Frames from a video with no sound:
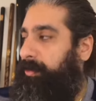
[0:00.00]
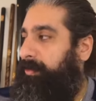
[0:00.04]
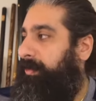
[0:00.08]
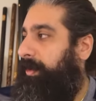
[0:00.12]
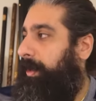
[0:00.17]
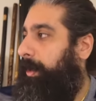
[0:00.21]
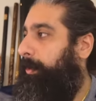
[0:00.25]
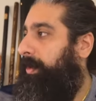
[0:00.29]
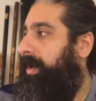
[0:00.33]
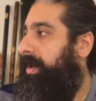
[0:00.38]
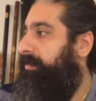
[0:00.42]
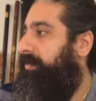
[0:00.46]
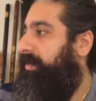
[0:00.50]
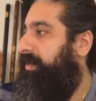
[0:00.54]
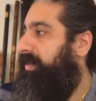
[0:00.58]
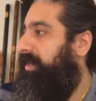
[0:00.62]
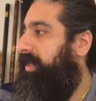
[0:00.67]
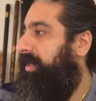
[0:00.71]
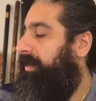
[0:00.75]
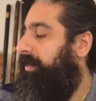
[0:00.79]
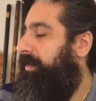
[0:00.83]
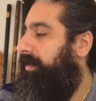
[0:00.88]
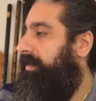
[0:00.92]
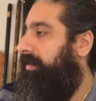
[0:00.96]
We follow
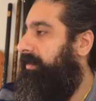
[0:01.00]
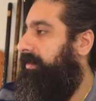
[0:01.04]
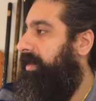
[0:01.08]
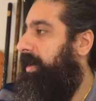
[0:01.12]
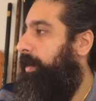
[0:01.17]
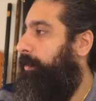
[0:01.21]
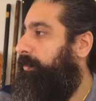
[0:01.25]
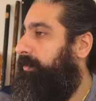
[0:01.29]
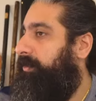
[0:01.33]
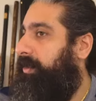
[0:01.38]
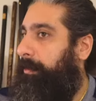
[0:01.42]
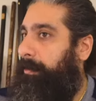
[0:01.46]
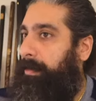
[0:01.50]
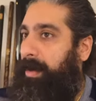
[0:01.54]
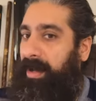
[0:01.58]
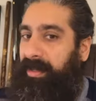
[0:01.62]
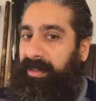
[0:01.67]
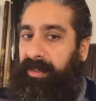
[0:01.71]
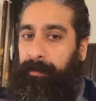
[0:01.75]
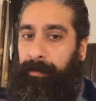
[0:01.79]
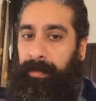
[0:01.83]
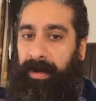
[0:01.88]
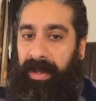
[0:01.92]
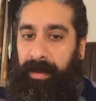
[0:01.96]
everything that was
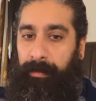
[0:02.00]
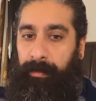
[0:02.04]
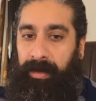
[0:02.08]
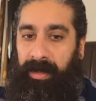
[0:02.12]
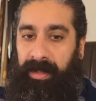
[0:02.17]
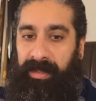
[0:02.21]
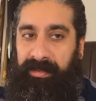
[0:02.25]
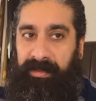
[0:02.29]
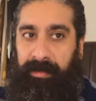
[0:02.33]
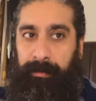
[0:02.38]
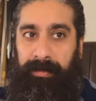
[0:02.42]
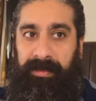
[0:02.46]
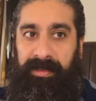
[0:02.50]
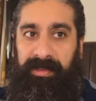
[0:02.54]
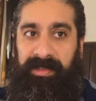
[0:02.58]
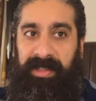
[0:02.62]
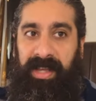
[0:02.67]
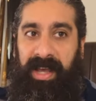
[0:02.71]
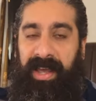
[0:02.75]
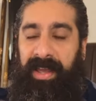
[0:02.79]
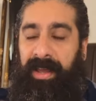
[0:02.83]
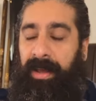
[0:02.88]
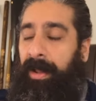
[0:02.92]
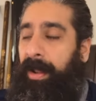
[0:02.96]
commanded by a blessed
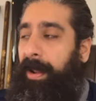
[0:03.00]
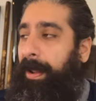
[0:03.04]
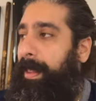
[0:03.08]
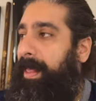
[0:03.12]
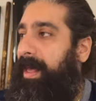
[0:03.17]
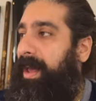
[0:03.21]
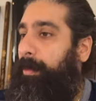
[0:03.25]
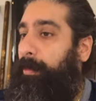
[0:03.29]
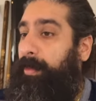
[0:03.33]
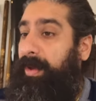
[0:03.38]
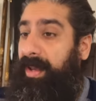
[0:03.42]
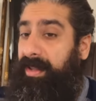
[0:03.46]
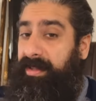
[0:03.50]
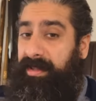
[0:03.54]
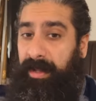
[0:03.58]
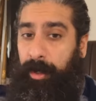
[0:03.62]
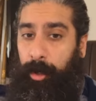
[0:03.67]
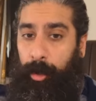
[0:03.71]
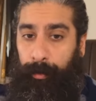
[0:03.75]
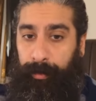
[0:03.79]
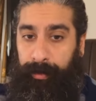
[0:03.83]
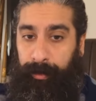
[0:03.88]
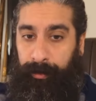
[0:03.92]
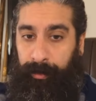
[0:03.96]
Messiah, and we're here to
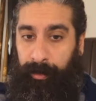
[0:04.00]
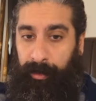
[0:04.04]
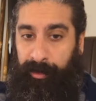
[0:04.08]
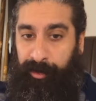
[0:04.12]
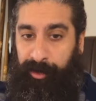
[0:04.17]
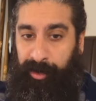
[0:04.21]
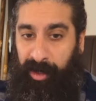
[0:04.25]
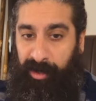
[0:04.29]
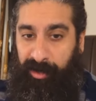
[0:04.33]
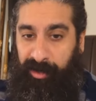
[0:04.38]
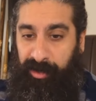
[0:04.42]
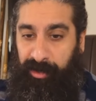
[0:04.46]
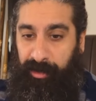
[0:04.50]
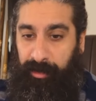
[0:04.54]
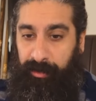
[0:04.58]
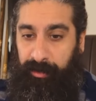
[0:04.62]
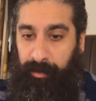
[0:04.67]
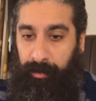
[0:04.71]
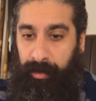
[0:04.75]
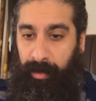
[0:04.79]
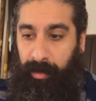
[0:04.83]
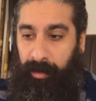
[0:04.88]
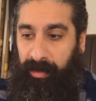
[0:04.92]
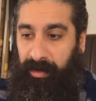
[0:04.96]
help you. We're not judging you
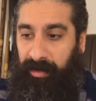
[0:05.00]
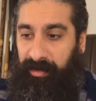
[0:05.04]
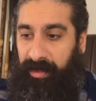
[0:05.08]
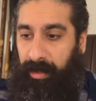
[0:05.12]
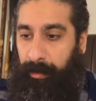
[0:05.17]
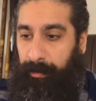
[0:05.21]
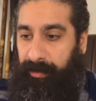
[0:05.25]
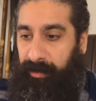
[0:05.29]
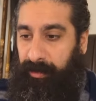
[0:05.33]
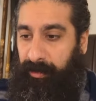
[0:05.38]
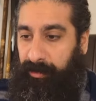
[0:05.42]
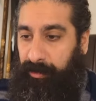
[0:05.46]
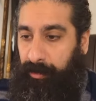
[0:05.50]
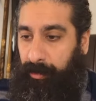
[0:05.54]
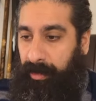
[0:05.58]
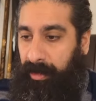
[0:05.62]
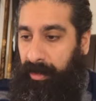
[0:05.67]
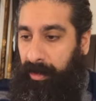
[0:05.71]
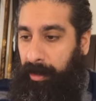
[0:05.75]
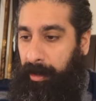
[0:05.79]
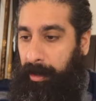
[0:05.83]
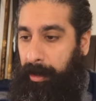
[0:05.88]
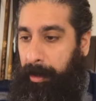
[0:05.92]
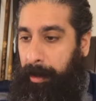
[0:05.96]
through it or condemning you through
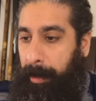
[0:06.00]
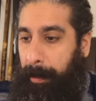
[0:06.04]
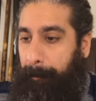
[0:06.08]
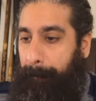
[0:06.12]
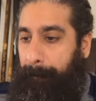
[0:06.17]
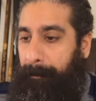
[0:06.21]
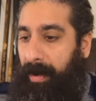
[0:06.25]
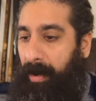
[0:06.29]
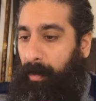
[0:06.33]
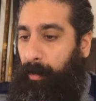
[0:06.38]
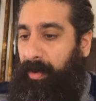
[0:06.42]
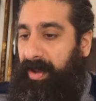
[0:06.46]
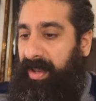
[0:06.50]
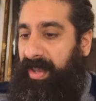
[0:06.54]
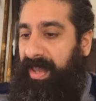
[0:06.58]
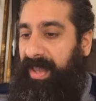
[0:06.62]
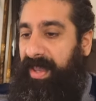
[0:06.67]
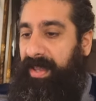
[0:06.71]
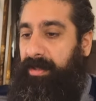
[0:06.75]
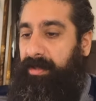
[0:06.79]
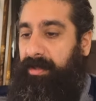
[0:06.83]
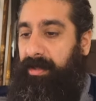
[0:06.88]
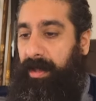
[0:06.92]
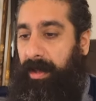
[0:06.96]
it, but we're
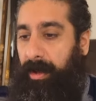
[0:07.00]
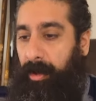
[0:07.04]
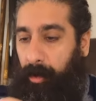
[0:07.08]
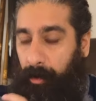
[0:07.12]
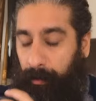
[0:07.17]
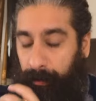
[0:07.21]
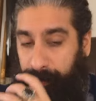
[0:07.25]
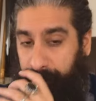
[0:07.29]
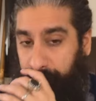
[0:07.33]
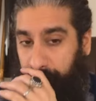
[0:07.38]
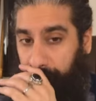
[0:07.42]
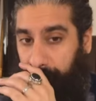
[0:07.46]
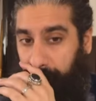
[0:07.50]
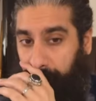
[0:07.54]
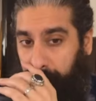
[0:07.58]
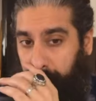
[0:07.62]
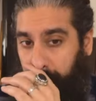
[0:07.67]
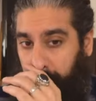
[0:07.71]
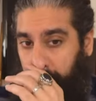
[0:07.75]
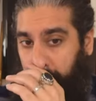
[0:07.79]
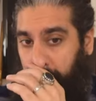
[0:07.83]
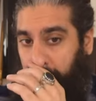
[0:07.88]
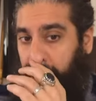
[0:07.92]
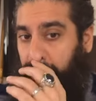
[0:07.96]
here to help you
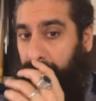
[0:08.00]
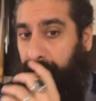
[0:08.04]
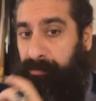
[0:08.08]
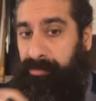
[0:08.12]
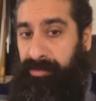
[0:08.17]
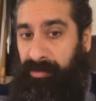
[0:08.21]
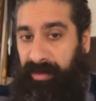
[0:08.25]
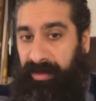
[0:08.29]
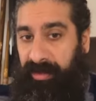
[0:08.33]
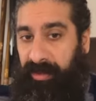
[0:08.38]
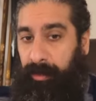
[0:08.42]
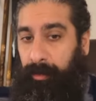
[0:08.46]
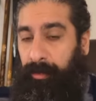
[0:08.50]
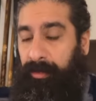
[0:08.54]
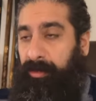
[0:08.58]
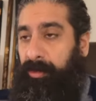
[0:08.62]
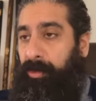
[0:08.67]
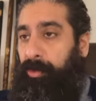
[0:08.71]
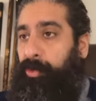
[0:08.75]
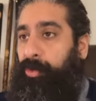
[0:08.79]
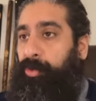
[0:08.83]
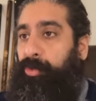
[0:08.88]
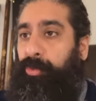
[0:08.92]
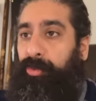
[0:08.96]
and to bring you
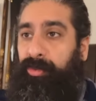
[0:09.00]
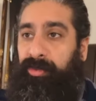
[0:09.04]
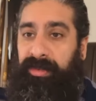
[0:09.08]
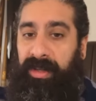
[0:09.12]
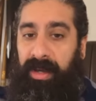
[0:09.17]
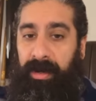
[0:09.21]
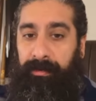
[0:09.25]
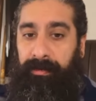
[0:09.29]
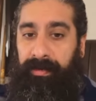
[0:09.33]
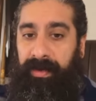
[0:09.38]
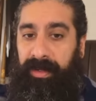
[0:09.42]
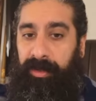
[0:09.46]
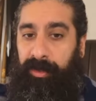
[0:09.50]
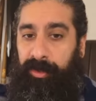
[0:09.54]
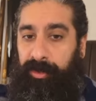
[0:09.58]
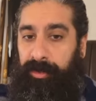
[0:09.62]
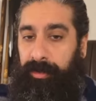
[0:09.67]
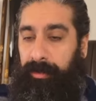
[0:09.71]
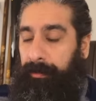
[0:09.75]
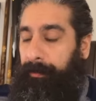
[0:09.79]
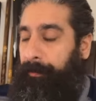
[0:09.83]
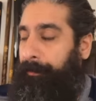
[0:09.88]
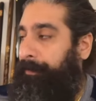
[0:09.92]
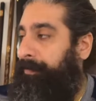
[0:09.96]
into true
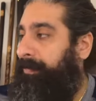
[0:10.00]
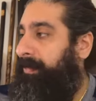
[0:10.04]
salvation.